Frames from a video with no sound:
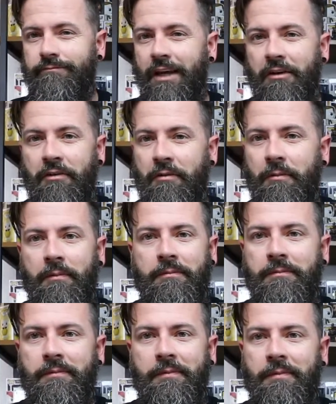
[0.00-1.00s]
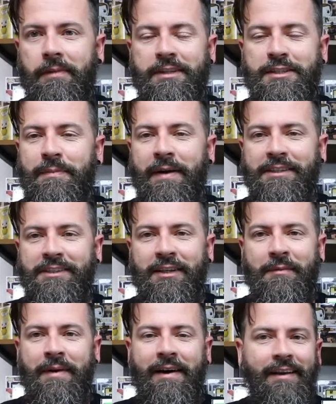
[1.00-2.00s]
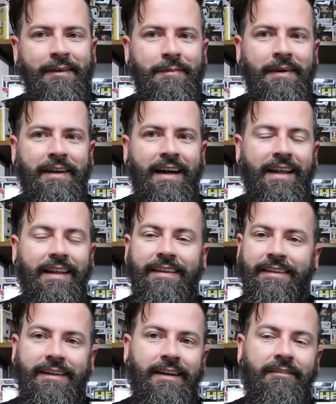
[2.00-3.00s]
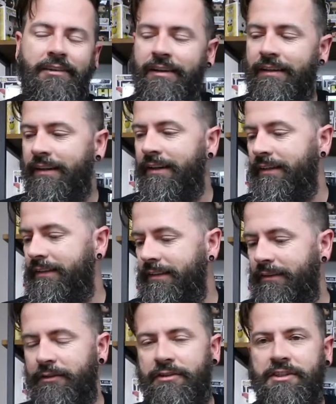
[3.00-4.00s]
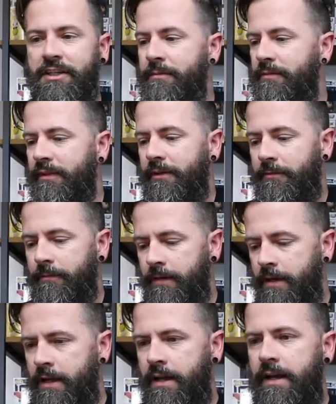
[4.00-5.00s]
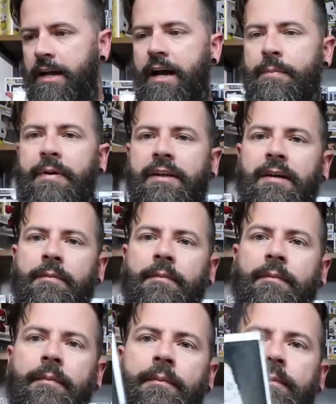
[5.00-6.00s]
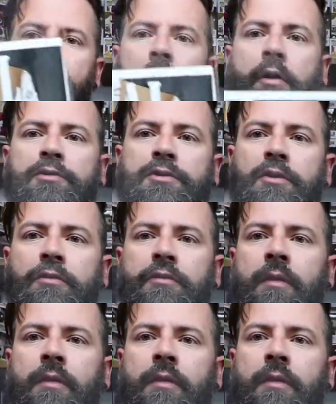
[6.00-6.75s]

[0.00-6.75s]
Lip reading: don't know what's special about it, but I like the cover, and it was cheap. So I picked up Postal